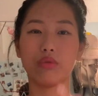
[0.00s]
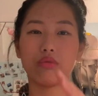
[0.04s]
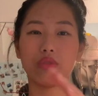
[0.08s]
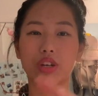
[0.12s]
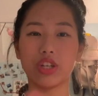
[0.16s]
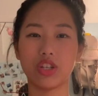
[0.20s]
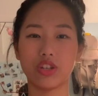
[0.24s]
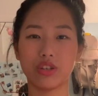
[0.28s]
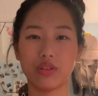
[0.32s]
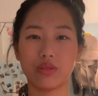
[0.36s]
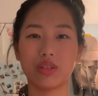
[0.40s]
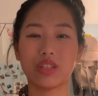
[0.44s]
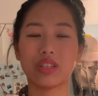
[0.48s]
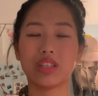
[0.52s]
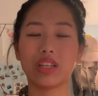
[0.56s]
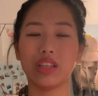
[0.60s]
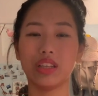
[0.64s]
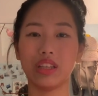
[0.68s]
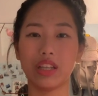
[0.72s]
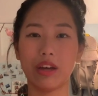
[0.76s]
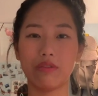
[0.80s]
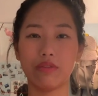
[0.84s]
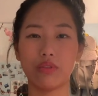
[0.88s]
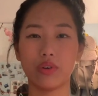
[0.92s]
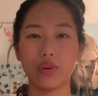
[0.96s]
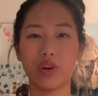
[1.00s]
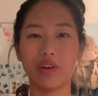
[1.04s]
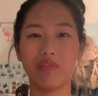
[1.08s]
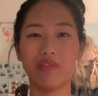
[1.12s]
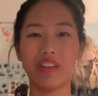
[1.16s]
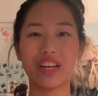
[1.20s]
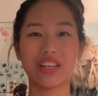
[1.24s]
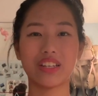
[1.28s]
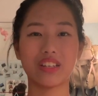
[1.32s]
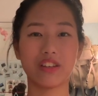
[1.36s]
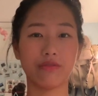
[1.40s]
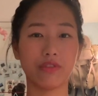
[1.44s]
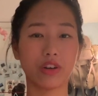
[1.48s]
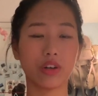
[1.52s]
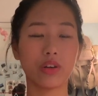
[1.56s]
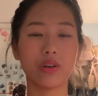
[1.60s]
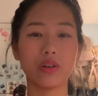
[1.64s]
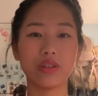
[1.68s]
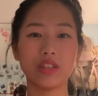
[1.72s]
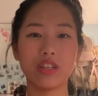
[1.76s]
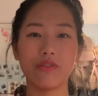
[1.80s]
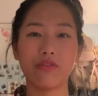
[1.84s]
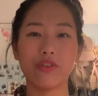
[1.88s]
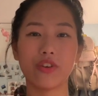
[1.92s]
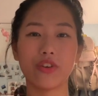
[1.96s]
reduce the level of like
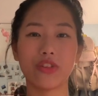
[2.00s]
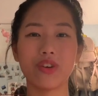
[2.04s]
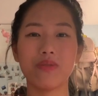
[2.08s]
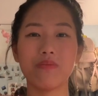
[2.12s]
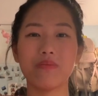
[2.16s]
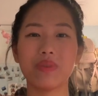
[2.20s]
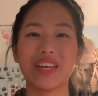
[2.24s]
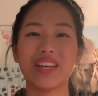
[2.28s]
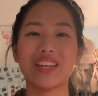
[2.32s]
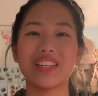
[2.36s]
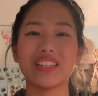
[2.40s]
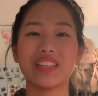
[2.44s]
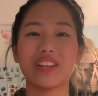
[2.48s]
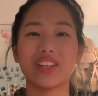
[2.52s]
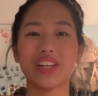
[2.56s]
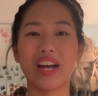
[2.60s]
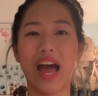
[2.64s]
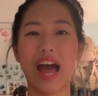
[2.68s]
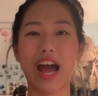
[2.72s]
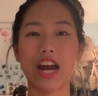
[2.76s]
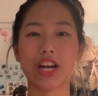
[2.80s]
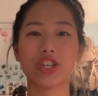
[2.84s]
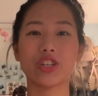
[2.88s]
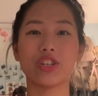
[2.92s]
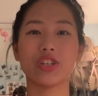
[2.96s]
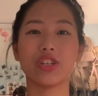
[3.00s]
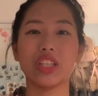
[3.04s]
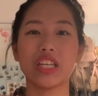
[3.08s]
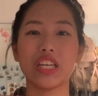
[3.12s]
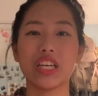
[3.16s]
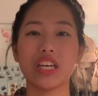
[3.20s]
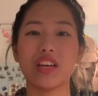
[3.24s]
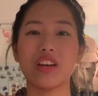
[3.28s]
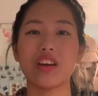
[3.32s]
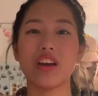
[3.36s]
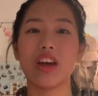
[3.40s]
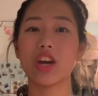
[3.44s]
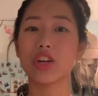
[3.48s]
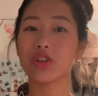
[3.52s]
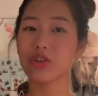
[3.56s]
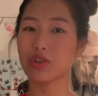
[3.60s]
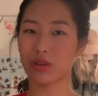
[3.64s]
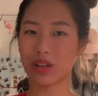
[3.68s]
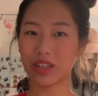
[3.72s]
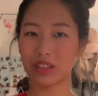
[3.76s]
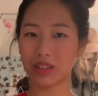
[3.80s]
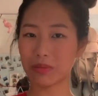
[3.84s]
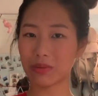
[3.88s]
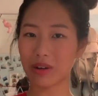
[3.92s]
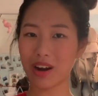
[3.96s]
difficulty for them because they're actually
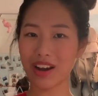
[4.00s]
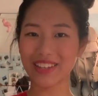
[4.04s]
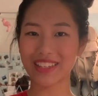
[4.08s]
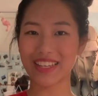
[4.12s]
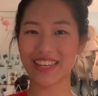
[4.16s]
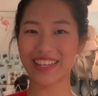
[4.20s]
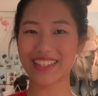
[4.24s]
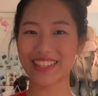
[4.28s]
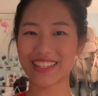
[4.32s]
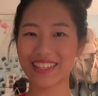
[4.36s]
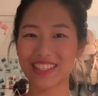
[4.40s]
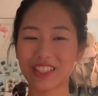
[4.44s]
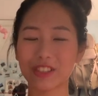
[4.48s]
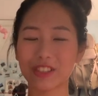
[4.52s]
enjoying the process.